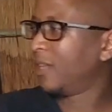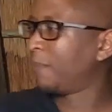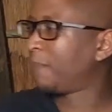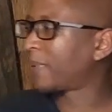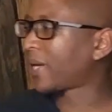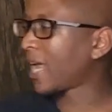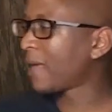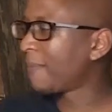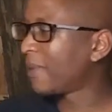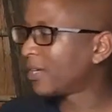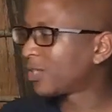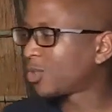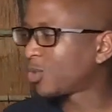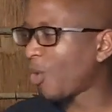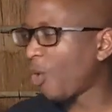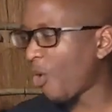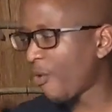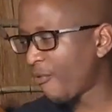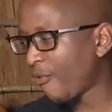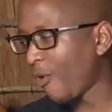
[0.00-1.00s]
prima
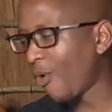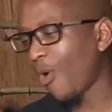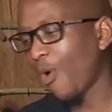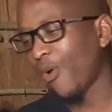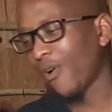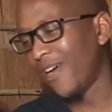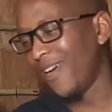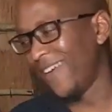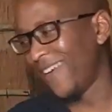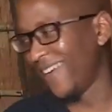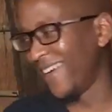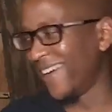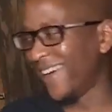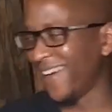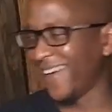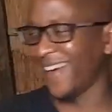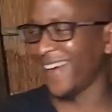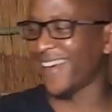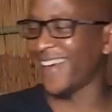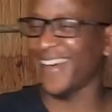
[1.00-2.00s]
stofo
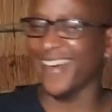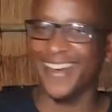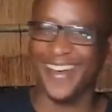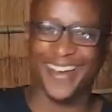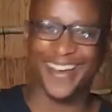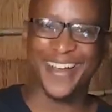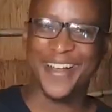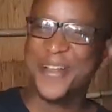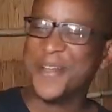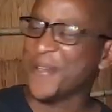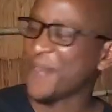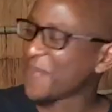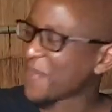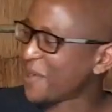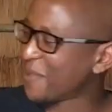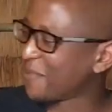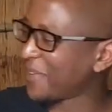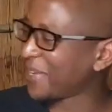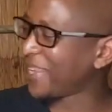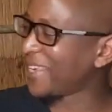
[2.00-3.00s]

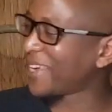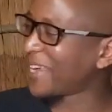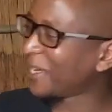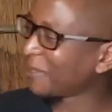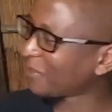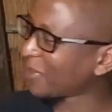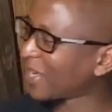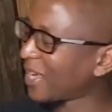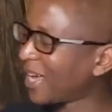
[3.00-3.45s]
over here.